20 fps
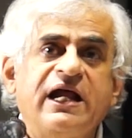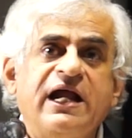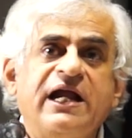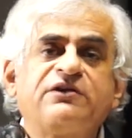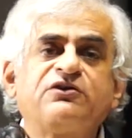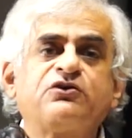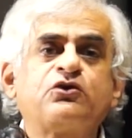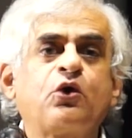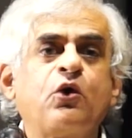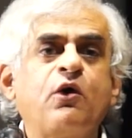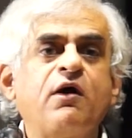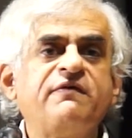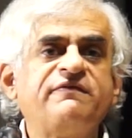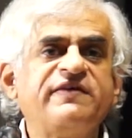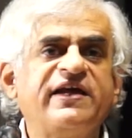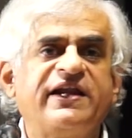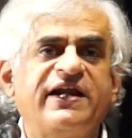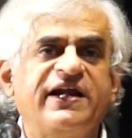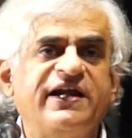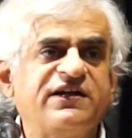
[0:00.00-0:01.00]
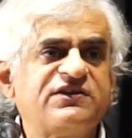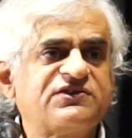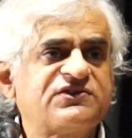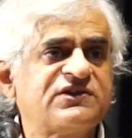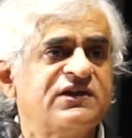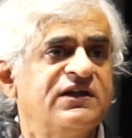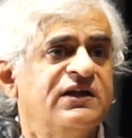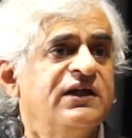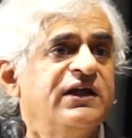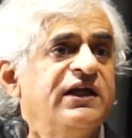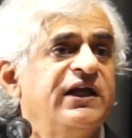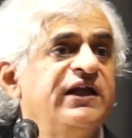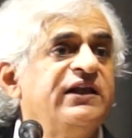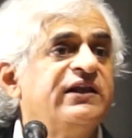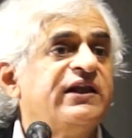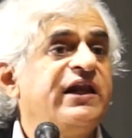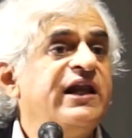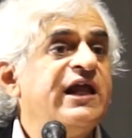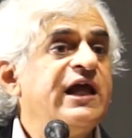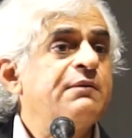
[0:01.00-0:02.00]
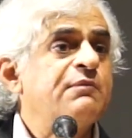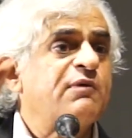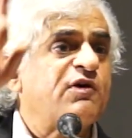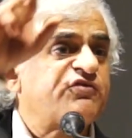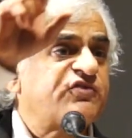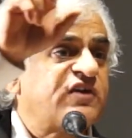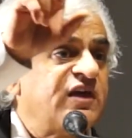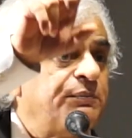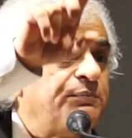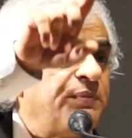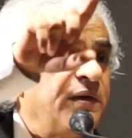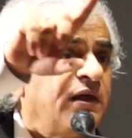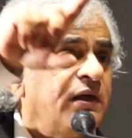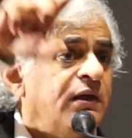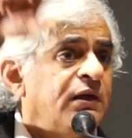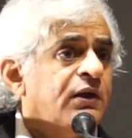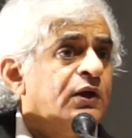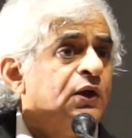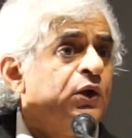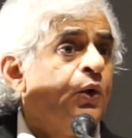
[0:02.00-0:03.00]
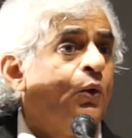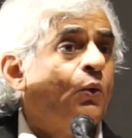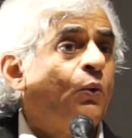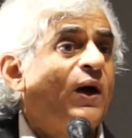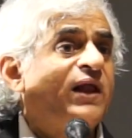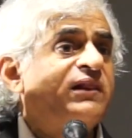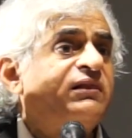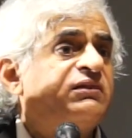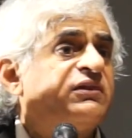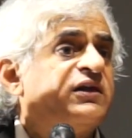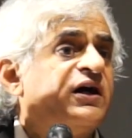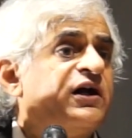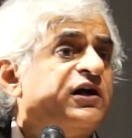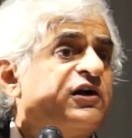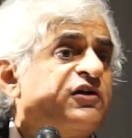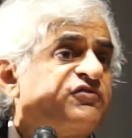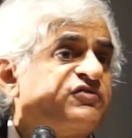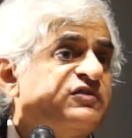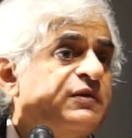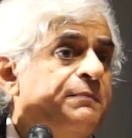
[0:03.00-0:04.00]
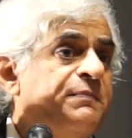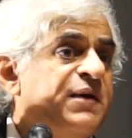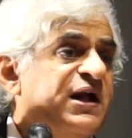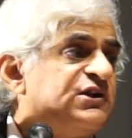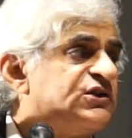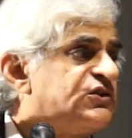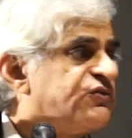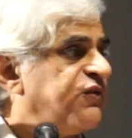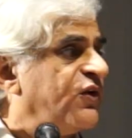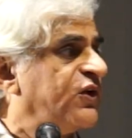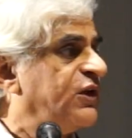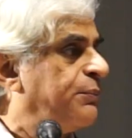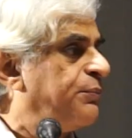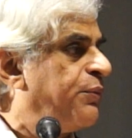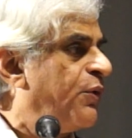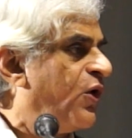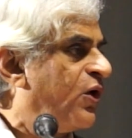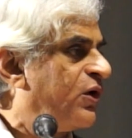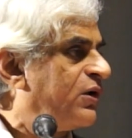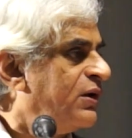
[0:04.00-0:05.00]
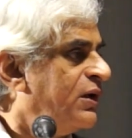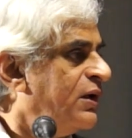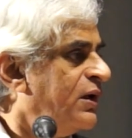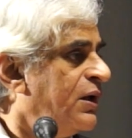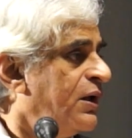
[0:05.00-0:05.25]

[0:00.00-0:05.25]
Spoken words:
at throwaway rates in the name of keeping 1/3 of the beds for the poor.